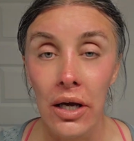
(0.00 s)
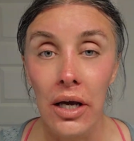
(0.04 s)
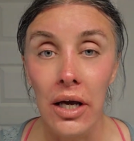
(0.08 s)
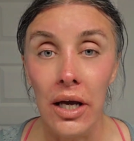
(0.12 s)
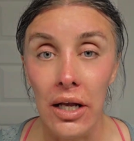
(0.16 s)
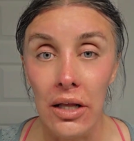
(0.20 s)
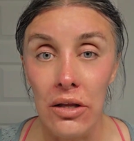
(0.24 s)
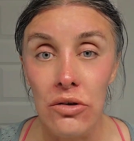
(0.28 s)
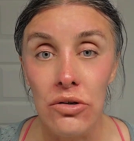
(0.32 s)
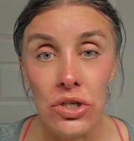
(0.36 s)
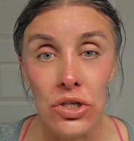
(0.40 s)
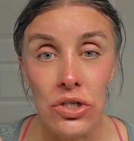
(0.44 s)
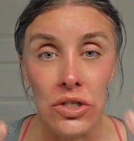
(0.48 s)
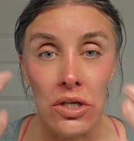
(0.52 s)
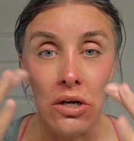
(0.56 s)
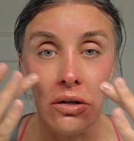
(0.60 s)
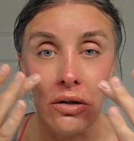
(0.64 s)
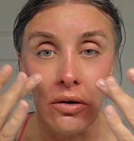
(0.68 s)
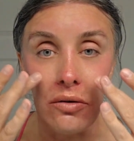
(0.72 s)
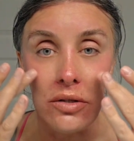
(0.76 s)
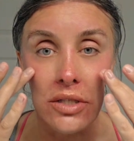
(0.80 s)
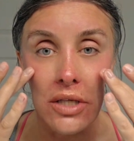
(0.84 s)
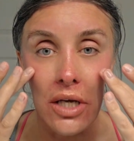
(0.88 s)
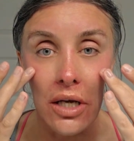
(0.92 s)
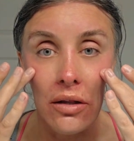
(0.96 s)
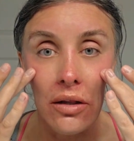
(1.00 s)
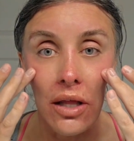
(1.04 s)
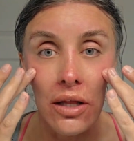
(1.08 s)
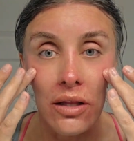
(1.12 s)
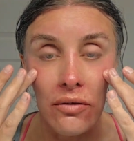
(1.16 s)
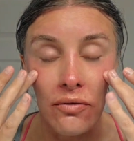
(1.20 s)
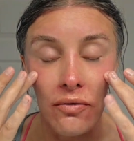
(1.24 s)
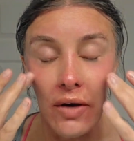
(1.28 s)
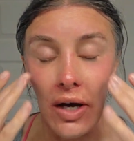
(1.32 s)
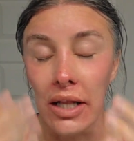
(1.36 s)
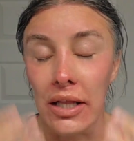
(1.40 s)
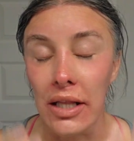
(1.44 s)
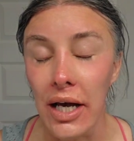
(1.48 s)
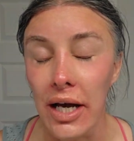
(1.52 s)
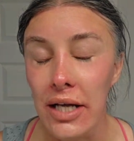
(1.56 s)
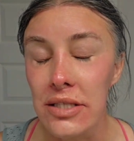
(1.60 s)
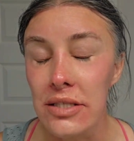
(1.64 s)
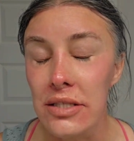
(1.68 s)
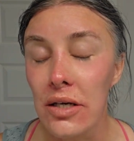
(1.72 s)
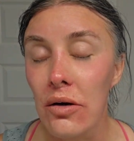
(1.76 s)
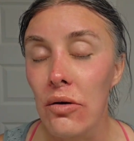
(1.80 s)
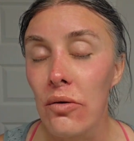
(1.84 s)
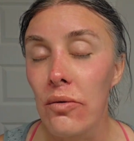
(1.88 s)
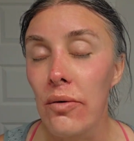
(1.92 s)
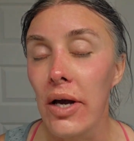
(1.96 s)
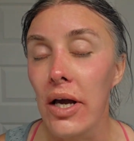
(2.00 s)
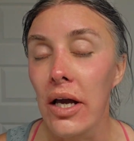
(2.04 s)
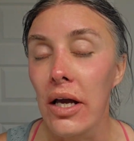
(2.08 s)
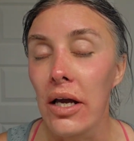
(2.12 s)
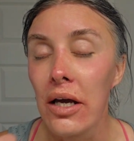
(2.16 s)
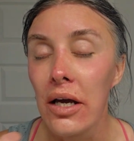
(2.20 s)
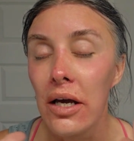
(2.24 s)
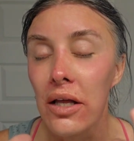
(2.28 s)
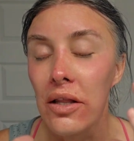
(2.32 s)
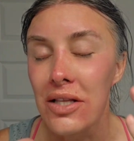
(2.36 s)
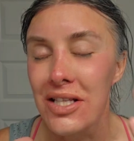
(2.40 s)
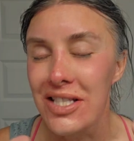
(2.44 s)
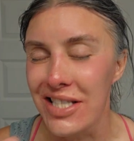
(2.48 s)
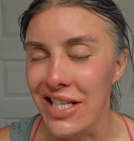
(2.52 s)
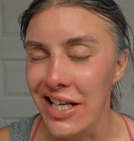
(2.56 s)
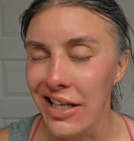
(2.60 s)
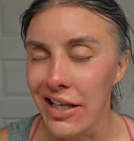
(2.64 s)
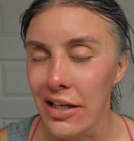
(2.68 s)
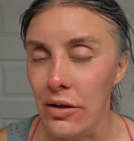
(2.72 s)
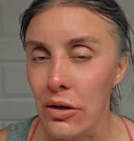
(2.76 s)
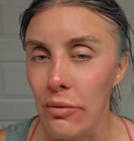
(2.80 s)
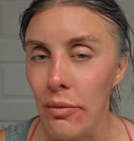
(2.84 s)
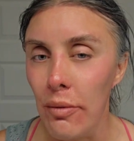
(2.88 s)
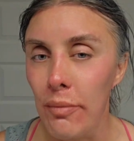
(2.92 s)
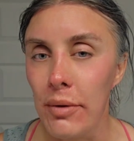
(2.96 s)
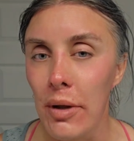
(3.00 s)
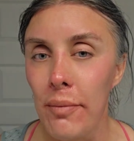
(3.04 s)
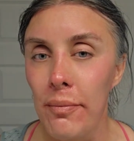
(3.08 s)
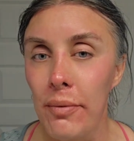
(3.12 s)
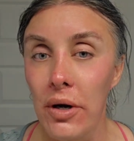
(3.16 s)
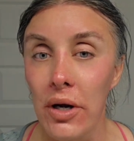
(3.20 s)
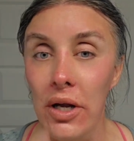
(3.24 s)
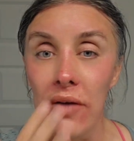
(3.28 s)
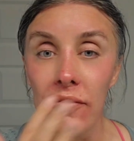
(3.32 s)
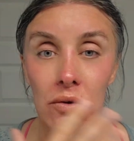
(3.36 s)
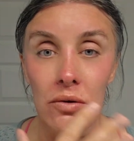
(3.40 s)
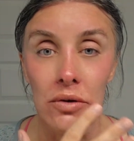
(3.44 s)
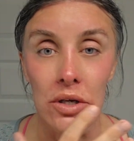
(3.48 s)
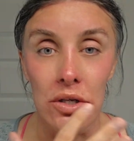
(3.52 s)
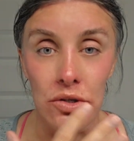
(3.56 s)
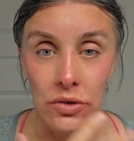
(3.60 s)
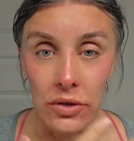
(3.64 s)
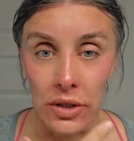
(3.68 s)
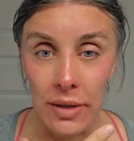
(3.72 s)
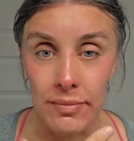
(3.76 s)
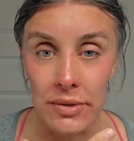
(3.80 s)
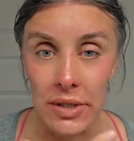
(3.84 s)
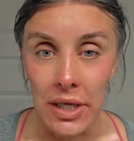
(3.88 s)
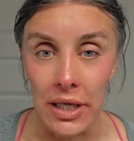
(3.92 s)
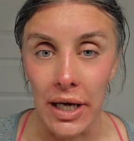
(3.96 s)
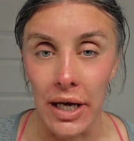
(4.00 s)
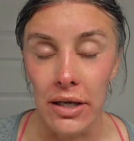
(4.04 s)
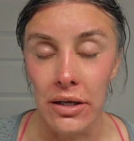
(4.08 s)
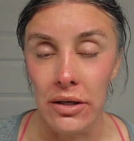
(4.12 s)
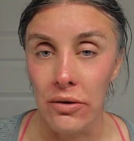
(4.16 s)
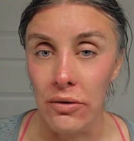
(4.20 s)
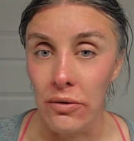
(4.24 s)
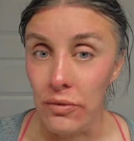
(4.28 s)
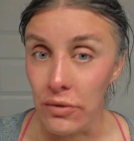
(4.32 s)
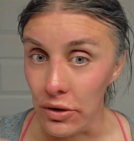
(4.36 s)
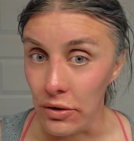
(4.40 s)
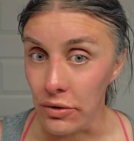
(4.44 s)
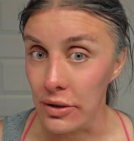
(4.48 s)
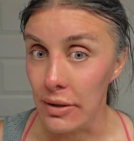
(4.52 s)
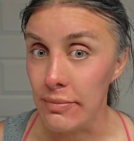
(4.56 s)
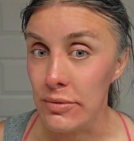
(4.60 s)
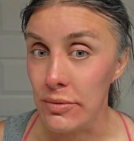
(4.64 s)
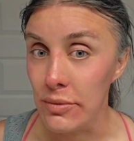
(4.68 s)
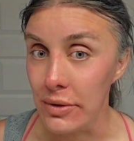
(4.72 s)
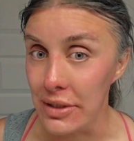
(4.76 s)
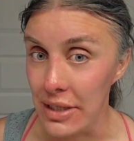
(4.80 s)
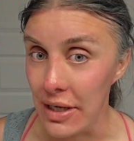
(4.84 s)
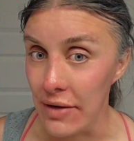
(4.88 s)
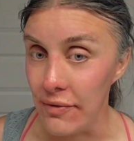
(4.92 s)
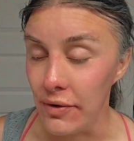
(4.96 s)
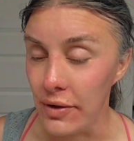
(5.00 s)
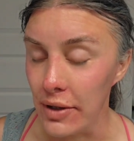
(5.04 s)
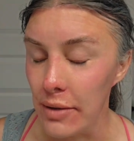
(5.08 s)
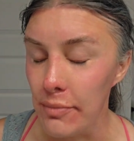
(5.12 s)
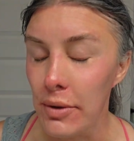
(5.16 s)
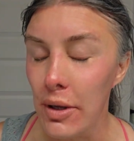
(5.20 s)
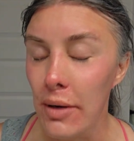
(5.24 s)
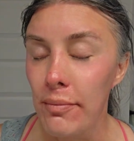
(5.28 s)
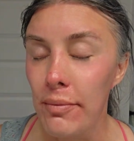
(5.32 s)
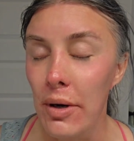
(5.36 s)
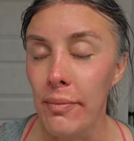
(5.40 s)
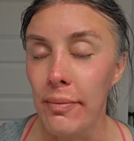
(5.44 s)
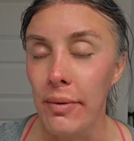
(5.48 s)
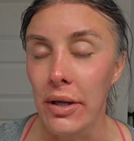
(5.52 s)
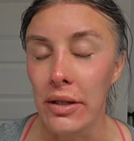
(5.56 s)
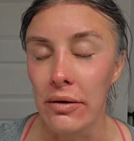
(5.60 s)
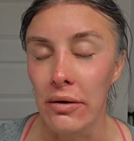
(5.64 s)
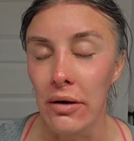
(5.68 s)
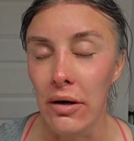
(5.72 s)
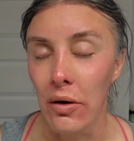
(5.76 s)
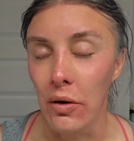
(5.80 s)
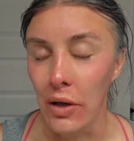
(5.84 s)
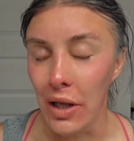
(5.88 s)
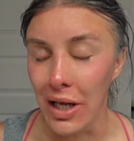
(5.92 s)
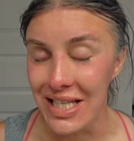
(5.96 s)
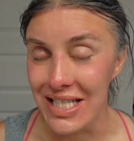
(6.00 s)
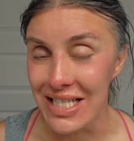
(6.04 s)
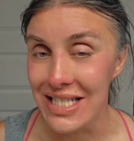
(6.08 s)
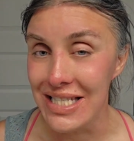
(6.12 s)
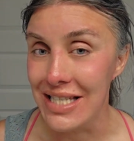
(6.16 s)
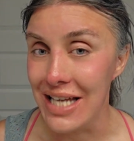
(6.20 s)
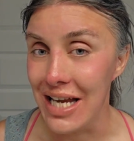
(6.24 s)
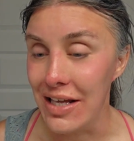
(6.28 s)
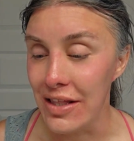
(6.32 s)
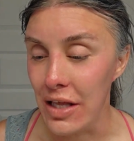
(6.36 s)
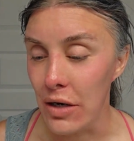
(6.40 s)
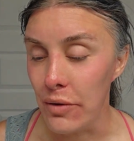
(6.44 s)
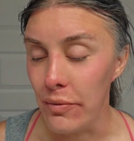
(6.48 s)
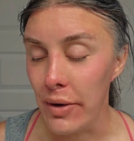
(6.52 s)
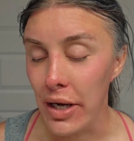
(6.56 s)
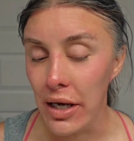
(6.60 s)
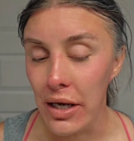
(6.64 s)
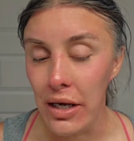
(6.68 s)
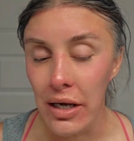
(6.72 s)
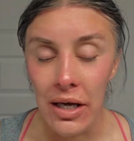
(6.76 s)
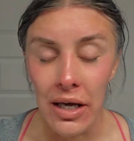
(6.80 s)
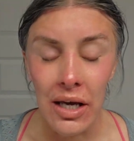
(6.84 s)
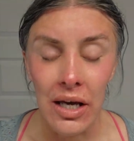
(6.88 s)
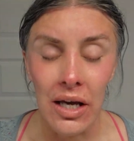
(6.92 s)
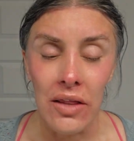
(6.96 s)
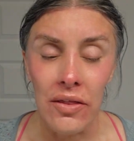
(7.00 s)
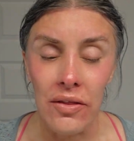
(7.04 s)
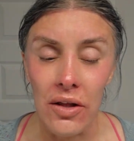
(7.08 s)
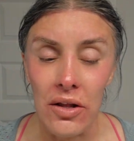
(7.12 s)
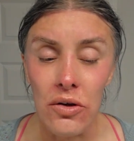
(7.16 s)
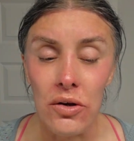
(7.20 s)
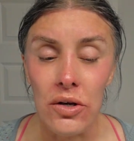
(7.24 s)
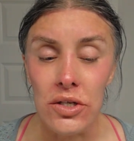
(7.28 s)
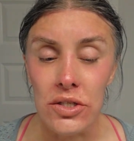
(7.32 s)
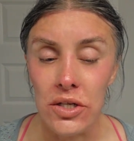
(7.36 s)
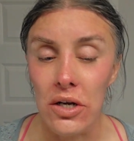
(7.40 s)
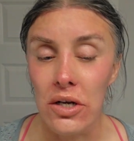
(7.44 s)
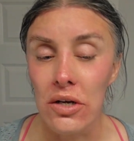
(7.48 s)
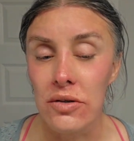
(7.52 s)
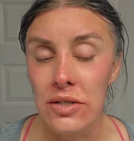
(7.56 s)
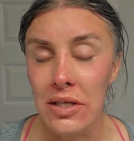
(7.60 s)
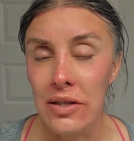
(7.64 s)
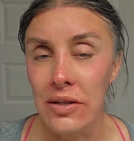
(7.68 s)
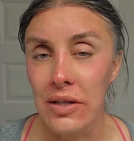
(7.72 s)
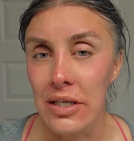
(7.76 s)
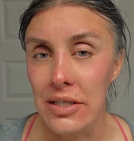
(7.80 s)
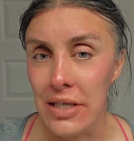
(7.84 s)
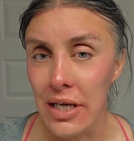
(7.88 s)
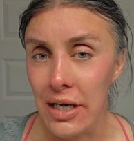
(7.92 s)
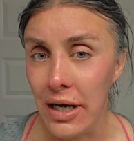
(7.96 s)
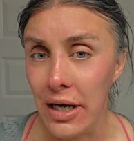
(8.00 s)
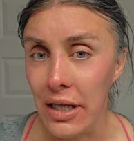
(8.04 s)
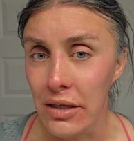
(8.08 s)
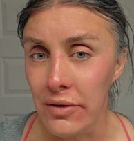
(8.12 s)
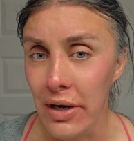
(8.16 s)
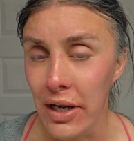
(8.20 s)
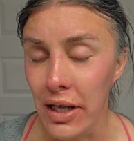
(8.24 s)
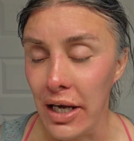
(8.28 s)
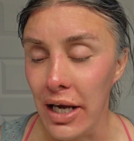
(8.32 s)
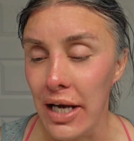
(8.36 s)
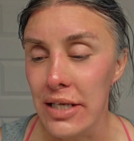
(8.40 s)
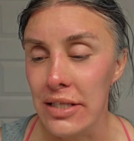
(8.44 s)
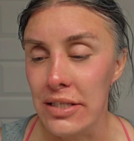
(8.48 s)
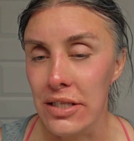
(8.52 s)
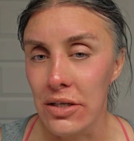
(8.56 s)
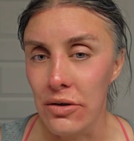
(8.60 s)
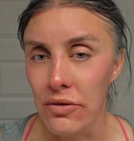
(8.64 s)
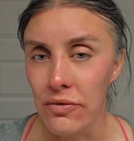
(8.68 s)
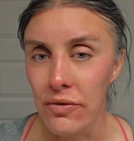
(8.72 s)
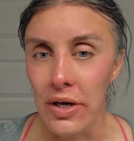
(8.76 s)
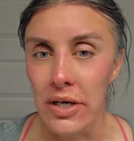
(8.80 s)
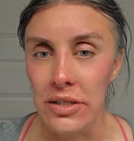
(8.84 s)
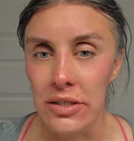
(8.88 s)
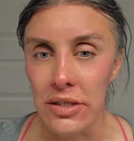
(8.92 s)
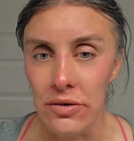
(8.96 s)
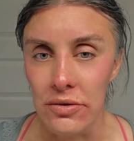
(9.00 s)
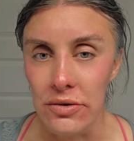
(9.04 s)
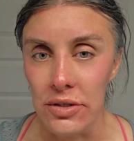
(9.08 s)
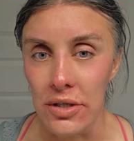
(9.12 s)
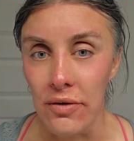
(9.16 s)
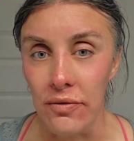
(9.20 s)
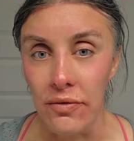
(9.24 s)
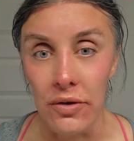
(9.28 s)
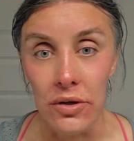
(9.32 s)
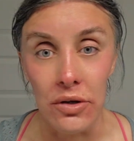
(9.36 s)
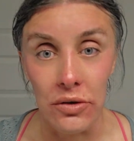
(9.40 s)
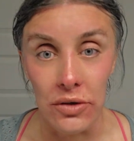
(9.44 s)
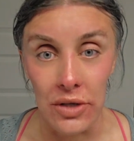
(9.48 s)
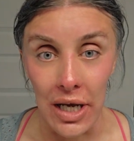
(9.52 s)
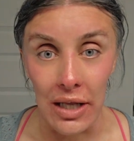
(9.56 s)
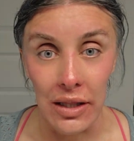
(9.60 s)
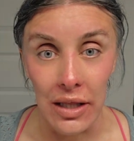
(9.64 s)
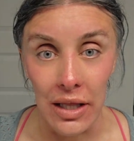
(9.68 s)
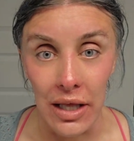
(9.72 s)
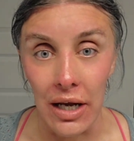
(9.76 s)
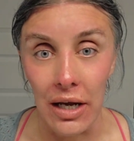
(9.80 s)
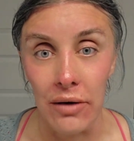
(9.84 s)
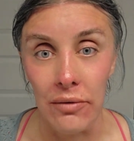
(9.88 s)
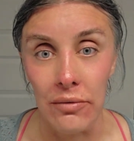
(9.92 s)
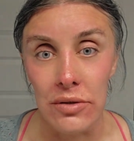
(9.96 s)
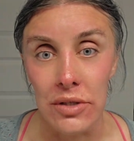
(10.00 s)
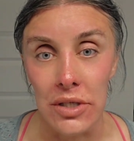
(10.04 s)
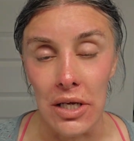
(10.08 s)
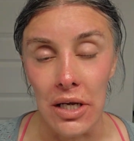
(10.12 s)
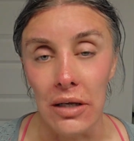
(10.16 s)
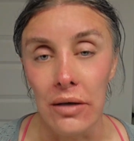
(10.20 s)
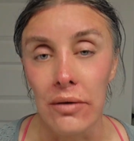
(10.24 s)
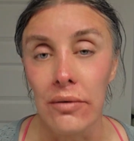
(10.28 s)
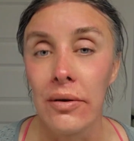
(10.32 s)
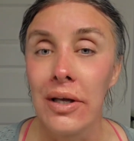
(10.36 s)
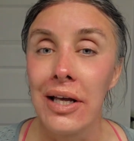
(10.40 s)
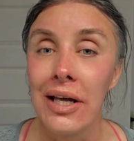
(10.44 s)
Then you should start noticing like the fine lines go away, the skin get a little bit plumper. If you did your lips like I do, your lips will definitely plump up on their own and stay that way. Then you can start using things like hyaluronic acid or various other stuff in your daily care routine.